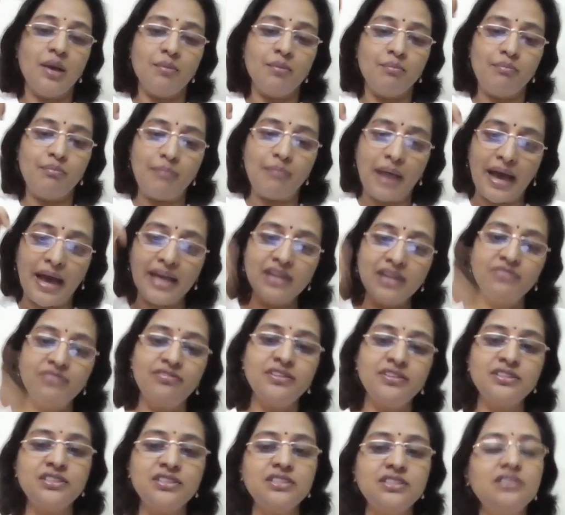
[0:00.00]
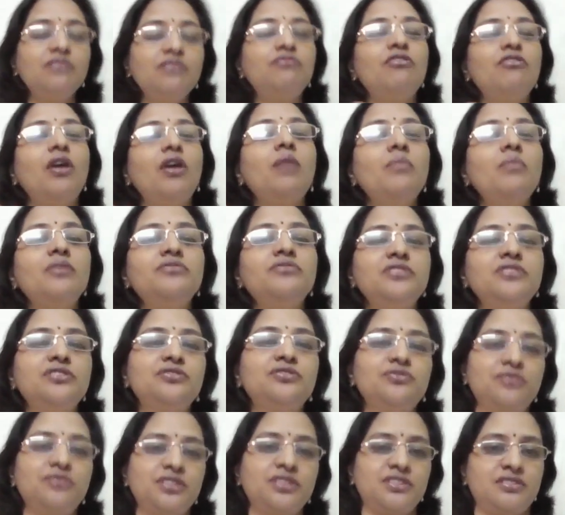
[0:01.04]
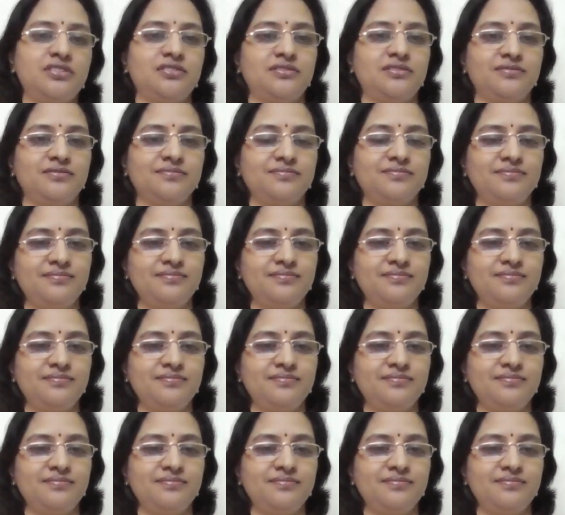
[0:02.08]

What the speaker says: manifest in the form of situation.